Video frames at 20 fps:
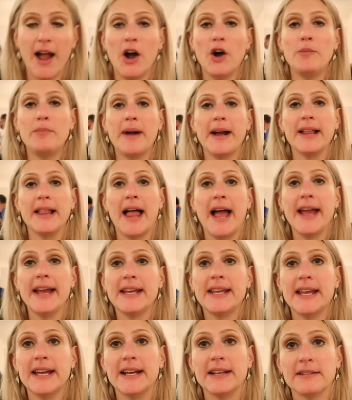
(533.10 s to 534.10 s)
hope I
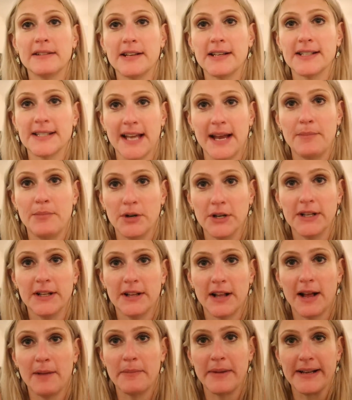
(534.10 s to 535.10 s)
like it because I put it
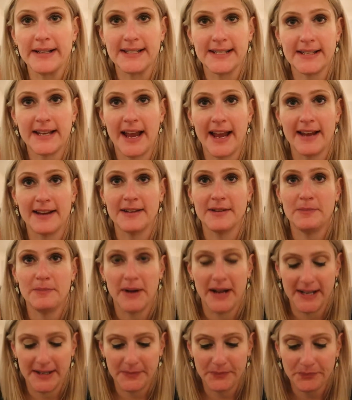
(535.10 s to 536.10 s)
on my steak,
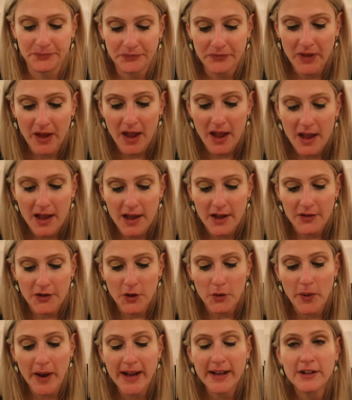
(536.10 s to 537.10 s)
but
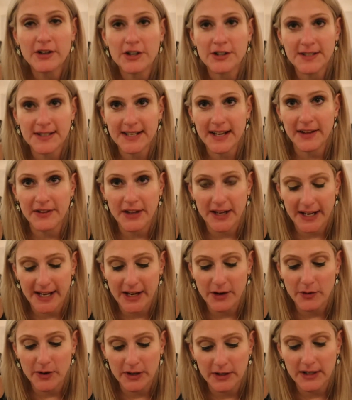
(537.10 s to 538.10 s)
the waiter said that
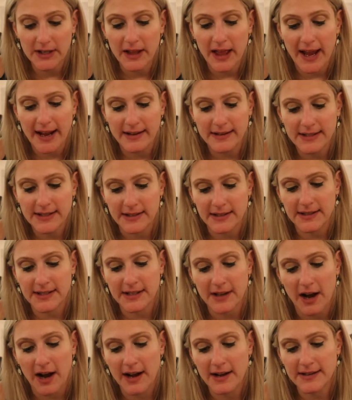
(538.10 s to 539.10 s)
he really likes the
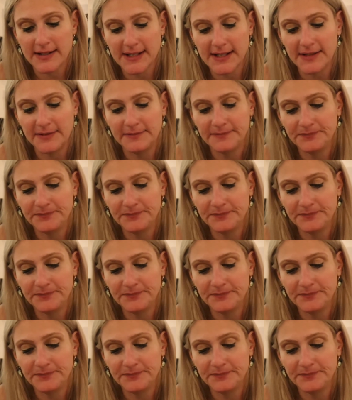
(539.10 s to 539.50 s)
sauce.